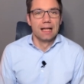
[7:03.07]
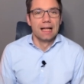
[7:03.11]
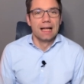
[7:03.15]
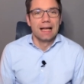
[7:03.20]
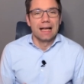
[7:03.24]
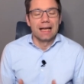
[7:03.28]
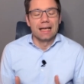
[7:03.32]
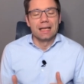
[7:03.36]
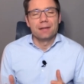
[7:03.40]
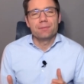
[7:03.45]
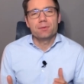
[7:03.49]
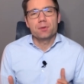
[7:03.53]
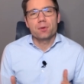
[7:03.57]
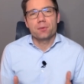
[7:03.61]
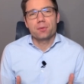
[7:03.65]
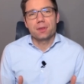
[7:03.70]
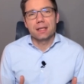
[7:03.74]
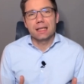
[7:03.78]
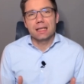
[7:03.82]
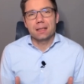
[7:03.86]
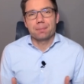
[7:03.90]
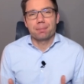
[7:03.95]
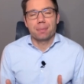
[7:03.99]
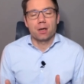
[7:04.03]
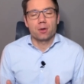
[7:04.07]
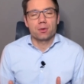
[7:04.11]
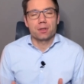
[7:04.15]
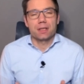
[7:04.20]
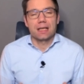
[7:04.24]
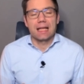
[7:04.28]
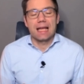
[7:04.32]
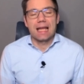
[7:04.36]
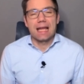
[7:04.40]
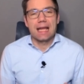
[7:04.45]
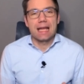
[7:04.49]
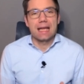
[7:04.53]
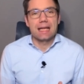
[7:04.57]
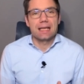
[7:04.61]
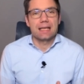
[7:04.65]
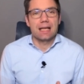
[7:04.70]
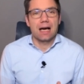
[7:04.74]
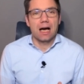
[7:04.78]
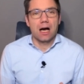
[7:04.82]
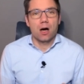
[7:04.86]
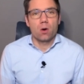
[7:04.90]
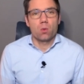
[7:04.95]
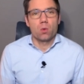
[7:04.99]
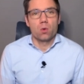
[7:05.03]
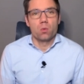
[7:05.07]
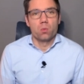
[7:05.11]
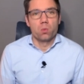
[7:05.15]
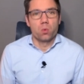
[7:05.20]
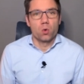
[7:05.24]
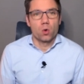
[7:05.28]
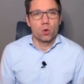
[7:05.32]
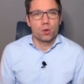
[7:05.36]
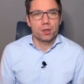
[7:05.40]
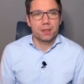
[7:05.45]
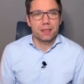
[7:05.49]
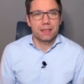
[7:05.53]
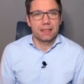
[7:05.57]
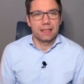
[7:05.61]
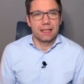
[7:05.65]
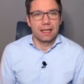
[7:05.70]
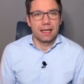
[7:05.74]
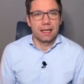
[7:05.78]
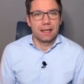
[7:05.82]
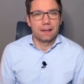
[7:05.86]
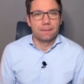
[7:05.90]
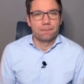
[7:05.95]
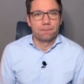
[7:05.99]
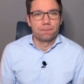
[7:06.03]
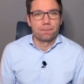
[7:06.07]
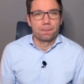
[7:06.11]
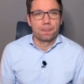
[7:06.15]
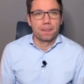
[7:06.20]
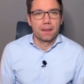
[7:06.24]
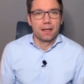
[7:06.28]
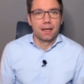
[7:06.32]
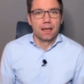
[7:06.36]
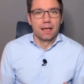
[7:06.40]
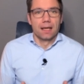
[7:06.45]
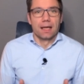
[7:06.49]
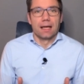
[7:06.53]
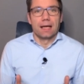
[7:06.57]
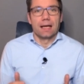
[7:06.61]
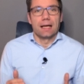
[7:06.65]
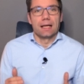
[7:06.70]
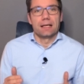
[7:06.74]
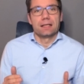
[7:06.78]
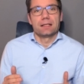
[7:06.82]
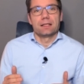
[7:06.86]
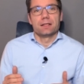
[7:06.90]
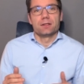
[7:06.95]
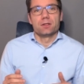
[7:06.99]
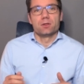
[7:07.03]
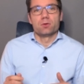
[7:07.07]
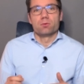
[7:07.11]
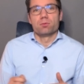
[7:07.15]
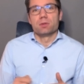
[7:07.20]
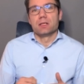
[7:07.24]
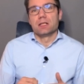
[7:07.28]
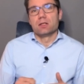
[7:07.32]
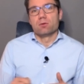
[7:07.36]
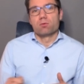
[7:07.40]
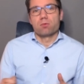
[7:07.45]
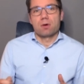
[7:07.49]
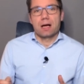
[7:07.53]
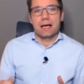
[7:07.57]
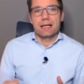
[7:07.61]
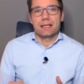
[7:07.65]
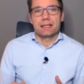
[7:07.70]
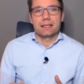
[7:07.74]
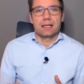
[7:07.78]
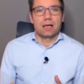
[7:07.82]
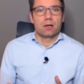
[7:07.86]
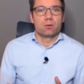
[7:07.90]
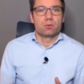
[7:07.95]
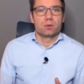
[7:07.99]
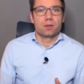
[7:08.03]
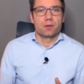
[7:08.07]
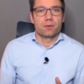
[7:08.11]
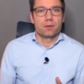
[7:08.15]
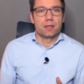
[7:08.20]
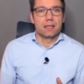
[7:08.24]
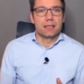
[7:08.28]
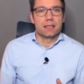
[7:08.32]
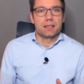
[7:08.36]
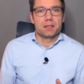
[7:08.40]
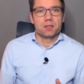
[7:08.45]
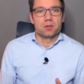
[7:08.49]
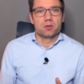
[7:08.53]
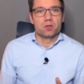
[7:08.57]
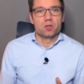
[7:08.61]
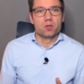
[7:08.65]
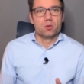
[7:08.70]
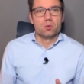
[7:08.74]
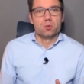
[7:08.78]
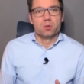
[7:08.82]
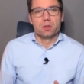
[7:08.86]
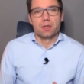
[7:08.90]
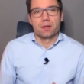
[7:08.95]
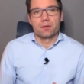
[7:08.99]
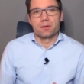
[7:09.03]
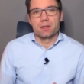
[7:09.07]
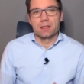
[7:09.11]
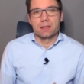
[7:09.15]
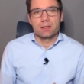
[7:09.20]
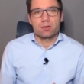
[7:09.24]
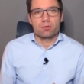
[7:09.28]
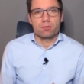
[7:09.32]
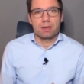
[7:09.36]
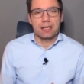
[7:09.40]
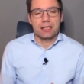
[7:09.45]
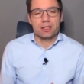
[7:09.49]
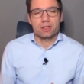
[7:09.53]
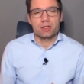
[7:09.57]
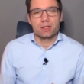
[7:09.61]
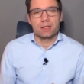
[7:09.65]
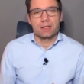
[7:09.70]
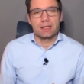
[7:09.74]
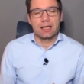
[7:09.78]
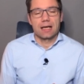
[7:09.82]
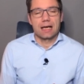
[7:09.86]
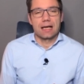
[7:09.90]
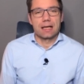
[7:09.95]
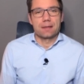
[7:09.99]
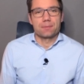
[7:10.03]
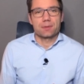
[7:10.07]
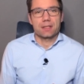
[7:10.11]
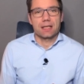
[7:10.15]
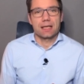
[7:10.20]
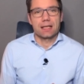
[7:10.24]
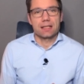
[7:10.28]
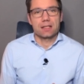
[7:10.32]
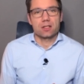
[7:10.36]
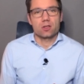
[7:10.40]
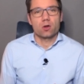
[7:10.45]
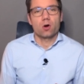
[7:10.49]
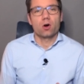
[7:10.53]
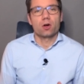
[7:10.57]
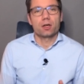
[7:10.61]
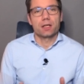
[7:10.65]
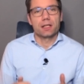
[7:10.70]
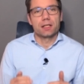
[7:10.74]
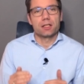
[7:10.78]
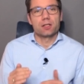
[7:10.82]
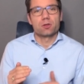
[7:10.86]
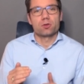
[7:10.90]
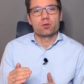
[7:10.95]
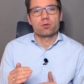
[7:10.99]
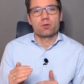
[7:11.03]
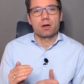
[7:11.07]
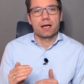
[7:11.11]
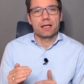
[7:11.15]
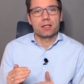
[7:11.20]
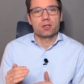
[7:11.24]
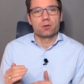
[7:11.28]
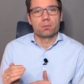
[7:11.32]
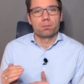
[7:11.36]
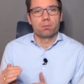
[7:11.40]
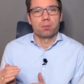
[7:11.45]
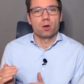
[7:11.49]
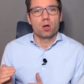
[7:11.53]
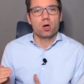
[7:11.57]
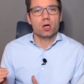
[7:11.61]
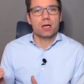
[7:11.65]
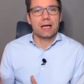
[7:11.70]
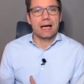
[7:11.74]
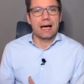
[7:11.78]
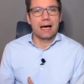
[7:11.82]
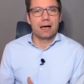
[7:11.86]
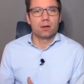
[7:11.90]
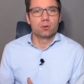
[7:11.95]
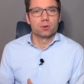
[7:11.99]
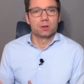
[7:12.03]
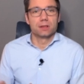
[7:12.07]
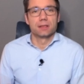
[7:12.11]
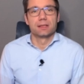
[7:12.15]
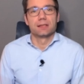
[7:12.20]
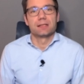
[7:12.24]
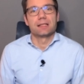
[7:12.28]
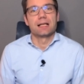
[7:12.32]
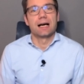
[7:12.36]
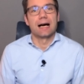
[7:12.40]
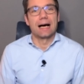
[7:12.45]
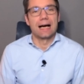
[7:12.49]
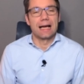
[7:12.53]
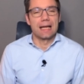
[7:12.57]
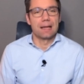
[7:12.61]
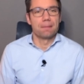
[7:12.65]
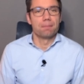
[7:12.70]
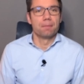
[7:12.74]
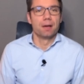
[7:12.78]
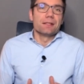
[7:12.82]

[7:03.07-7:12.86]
And if you think about an 8-hour workday, and you really write down the things you do, the distraction times and so on, and you try to block out time,